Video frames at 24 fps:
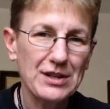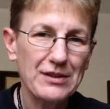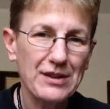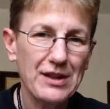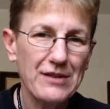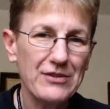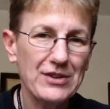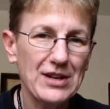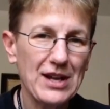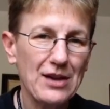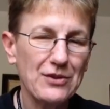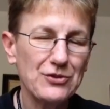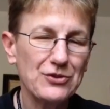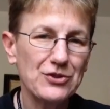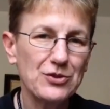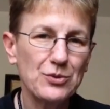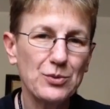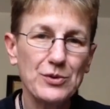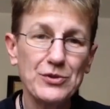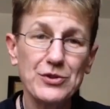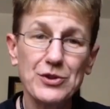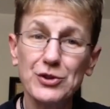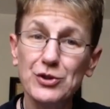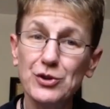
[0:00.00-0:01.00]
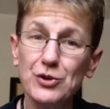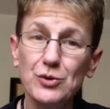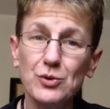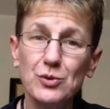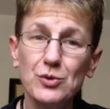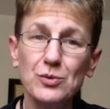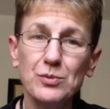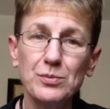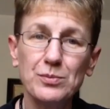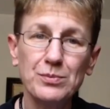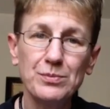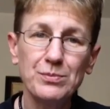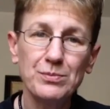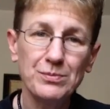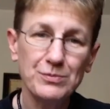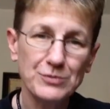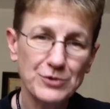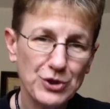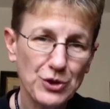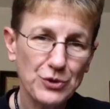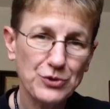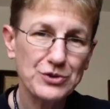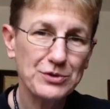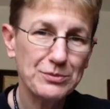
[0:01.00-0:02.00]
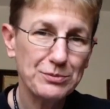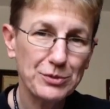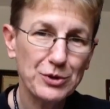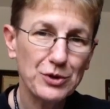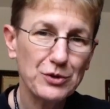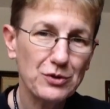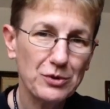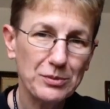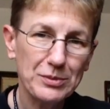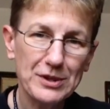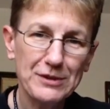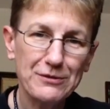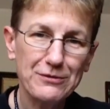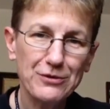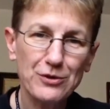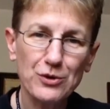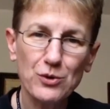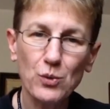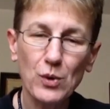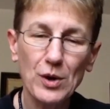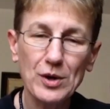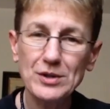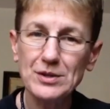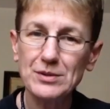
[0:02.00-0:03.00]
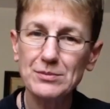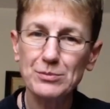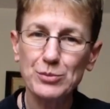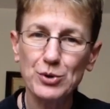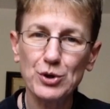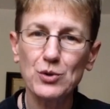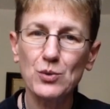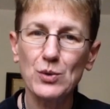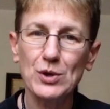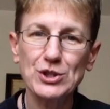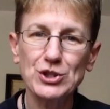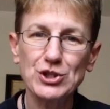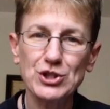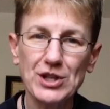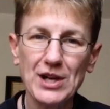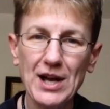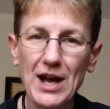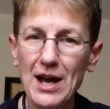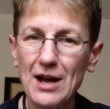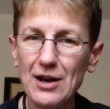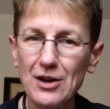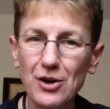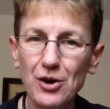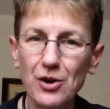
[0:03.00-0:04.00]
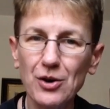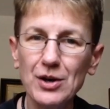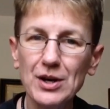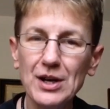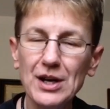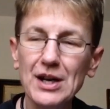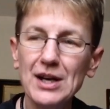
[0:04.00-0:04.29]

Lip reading: they've announced what the new chosen book will be for One Book, One Chicago.